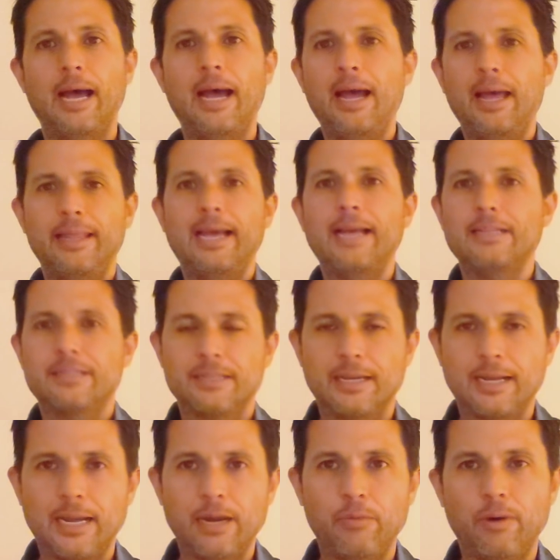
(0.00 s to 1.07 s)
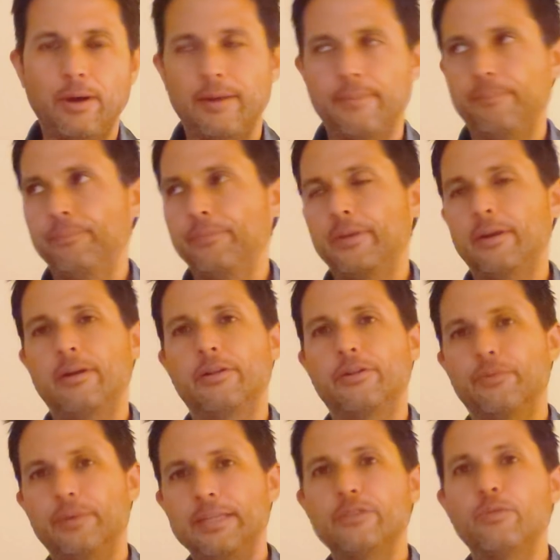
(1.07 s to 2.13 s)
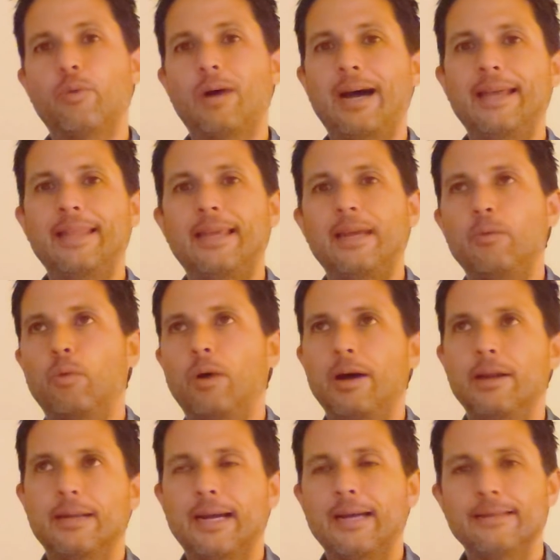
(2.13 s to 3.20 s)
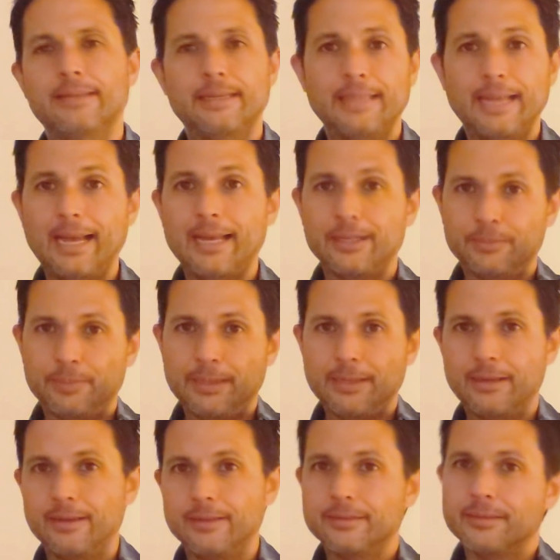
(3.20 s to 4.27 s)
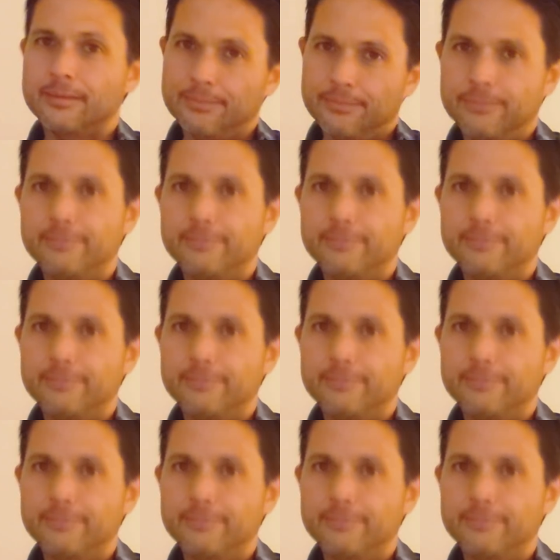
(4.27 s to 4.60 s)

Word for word: That's the guy I want. You know, the reason why they want guys like that is because,